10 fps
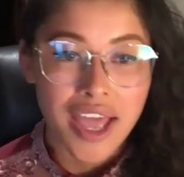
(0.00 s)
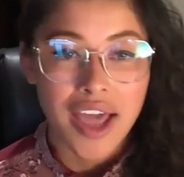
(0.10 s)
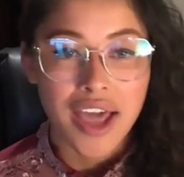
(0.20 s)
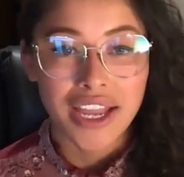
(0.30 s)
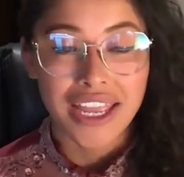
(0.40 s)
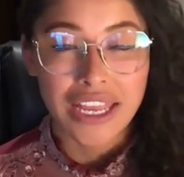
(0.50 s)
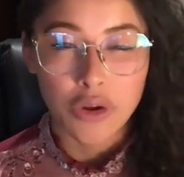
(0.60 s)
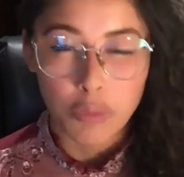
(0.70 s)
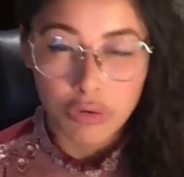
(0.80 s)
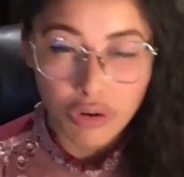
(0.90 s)
I
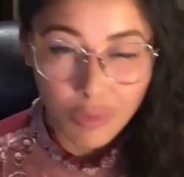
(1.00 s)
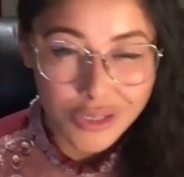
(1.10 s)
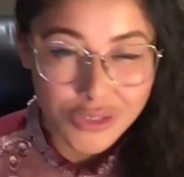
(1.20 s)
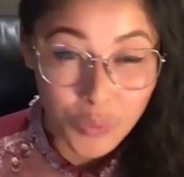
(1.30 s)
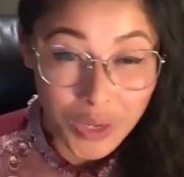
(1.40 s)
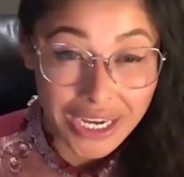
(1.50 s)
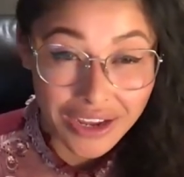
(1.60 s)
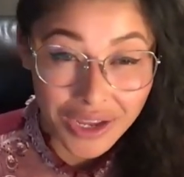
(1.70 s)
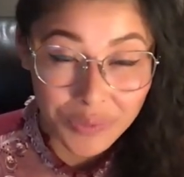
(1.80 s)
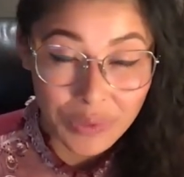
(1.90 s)
cannot promise when
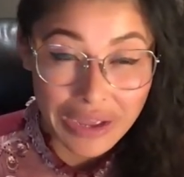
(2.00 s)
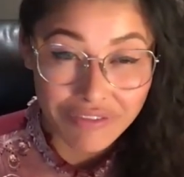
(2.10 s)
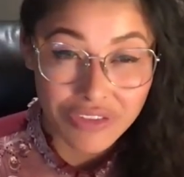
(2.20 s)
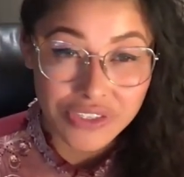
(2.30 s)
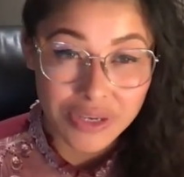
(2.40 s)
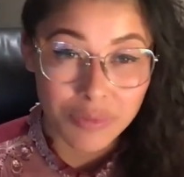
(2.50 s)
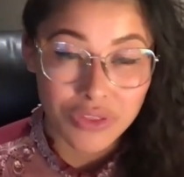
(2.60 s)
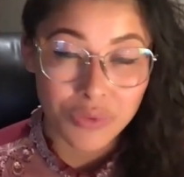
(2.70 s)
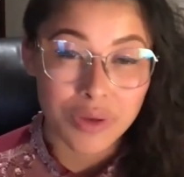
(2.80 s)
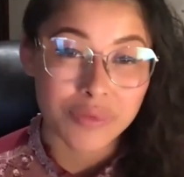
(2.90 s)
I will have those up on
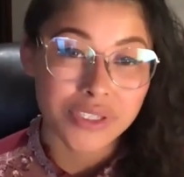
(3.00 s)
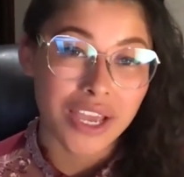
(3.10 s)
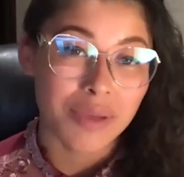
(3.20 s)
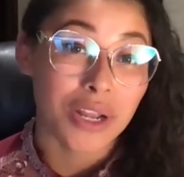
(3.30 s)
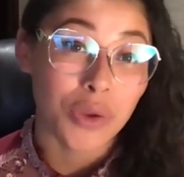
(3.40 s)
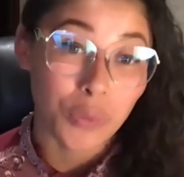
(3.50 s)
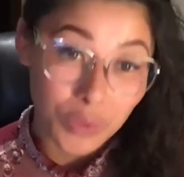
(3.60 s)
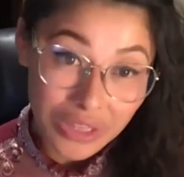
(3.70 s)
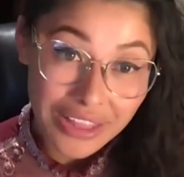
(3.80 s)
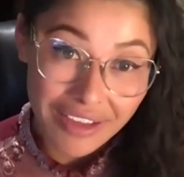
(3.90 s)
the website, but I
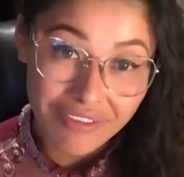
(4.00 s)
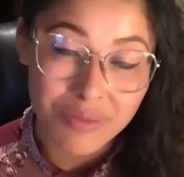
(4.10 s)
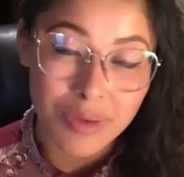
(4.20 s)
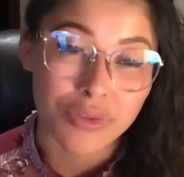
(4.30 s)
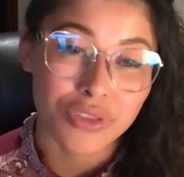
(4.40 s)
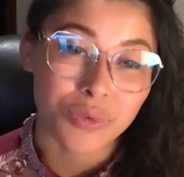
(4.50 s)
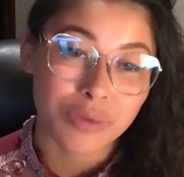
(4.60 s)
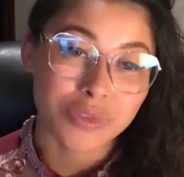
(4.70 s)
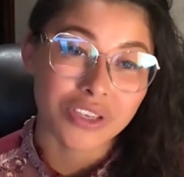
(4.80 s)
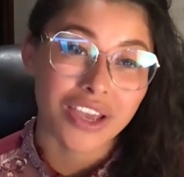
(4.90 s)
will have them up on the
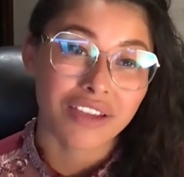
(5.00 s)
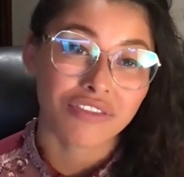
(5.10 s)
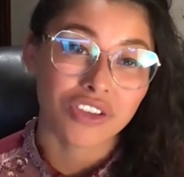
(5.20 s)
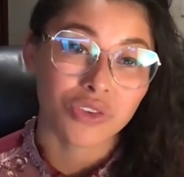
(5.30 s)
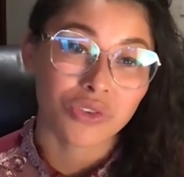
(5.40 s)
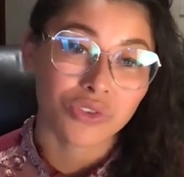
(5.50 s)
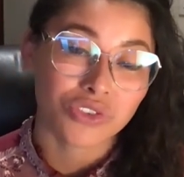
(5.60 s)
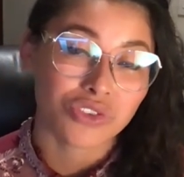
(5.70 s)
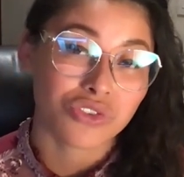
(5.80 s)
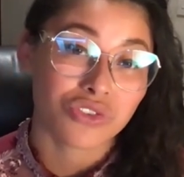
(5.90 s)
website for you
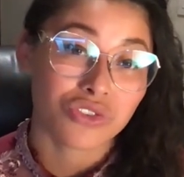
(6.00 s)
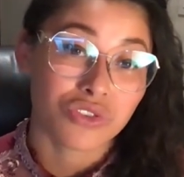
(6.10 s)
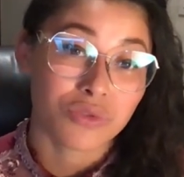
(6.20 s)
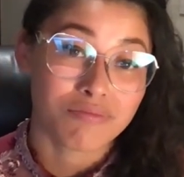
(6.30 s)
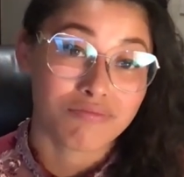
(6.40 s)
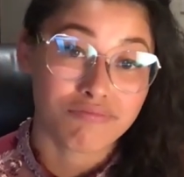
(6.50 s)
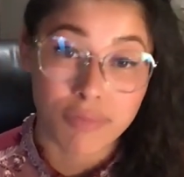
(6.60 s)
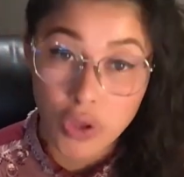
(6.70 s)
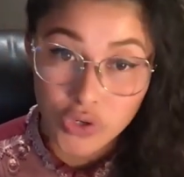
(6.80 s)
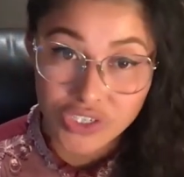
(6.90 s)
to
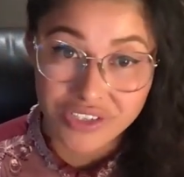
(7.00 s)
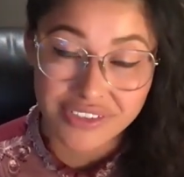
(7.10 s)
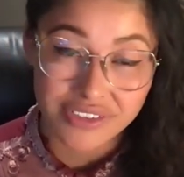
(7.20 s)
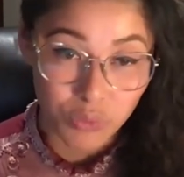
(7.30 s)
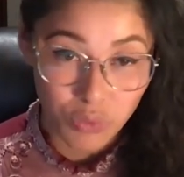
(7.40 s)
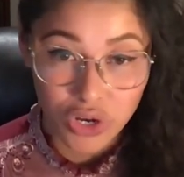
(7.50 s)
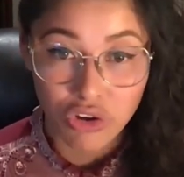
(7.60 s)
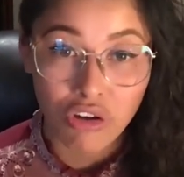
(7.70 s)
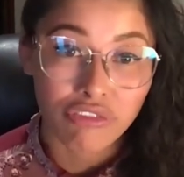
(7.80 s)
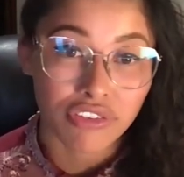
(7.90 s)
purchase as a
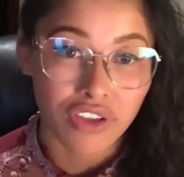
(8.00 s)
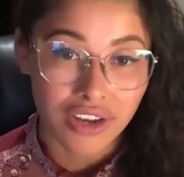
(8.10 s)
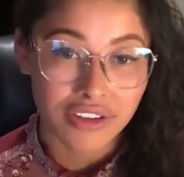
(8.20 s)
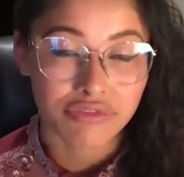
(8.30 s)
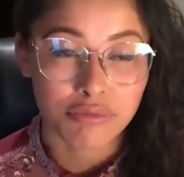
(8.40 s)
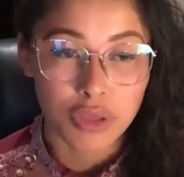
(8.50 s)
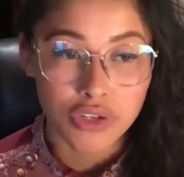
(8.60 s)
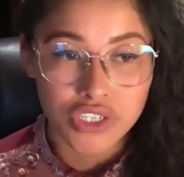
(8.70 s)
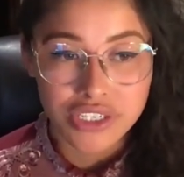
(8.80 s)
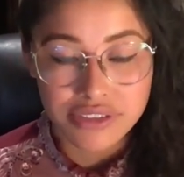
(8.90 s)
one-off kind of
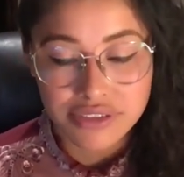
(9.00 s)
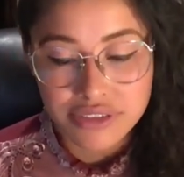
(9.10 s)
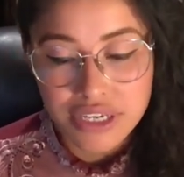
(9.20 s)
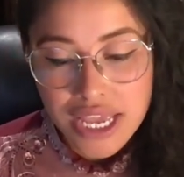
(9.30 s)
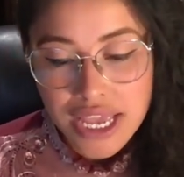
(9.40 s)
purchase.